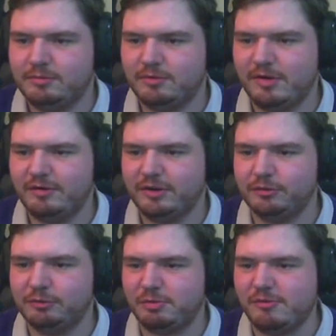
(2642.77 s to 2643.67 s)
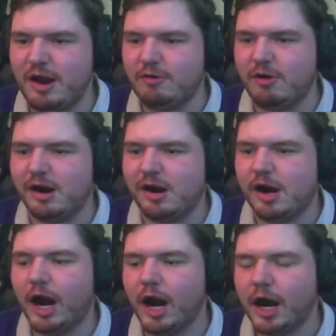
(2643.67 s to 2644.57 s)
Pereira, that shows
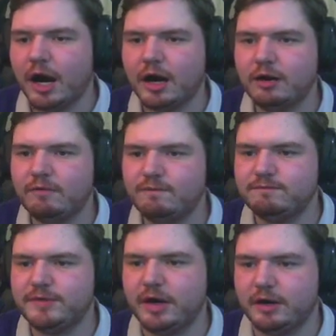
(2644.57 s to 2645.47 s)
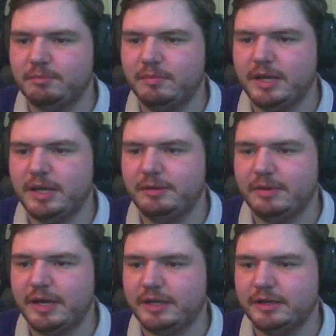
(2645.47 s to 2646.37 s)
Pereira! Fuck me,
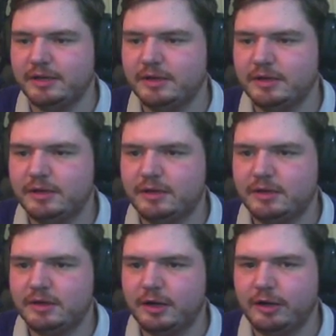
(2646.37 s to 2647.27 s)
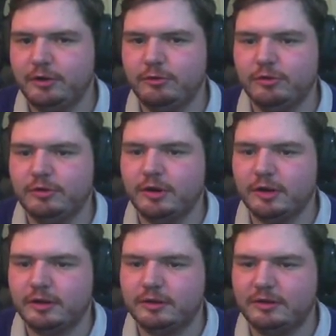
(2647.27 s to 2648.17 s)
mate. I know you're
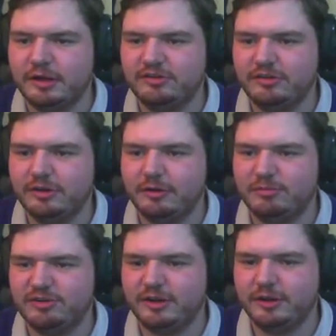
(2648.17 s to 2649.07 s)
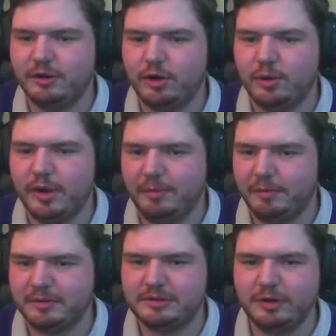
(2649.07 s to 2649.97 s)
like a decent young Brazilian goalkeeper,
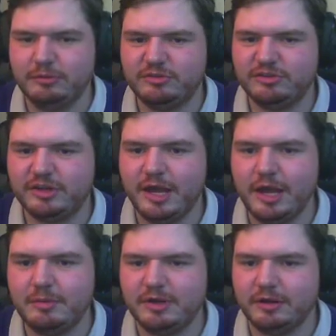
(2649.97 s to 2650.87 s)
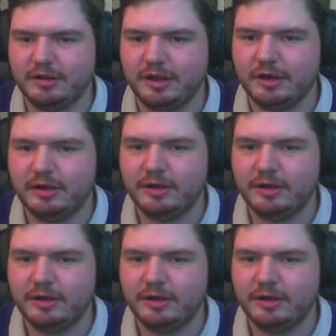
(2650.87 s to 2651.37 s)
but don't scare me like that.